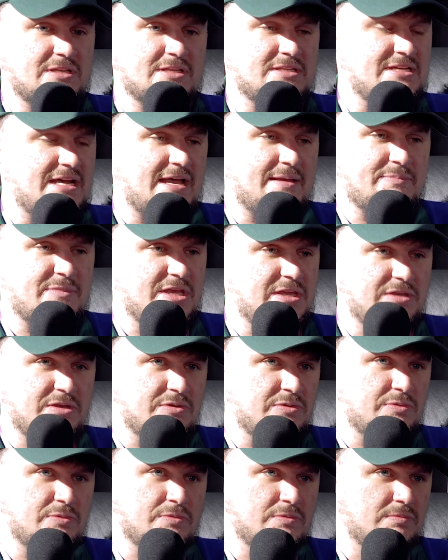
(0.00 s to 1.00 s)
the time that
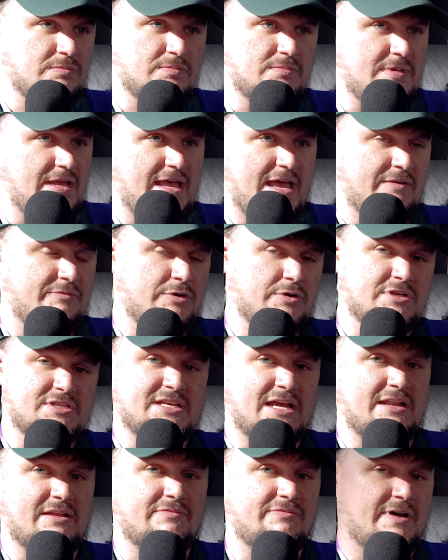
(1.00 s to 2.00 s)
you ever
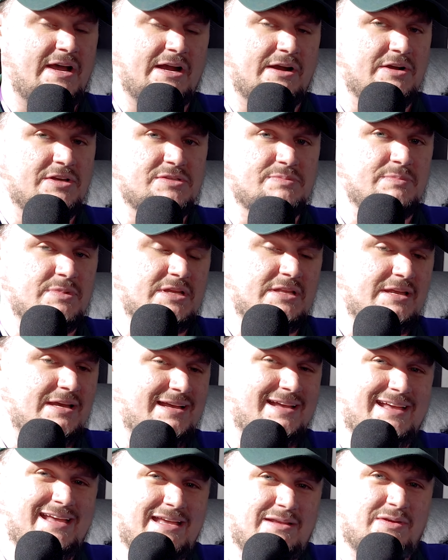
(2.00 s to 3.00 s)
decide to fire us, but
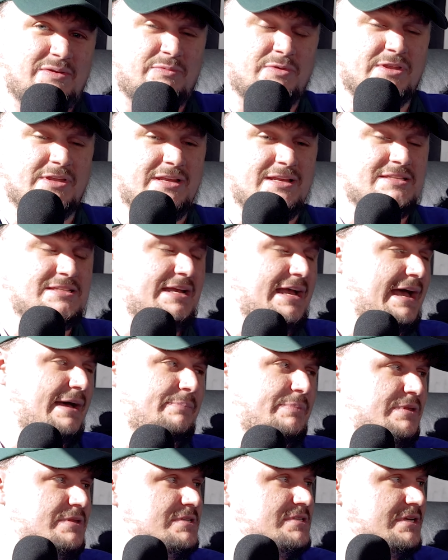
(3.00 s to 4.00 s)
uh, it, it, really doesn't
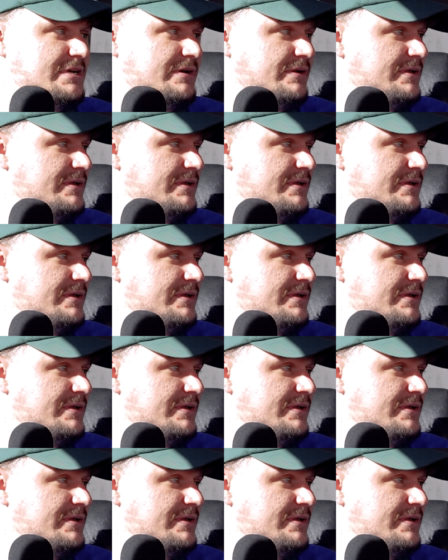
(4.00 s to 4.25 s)
happen. So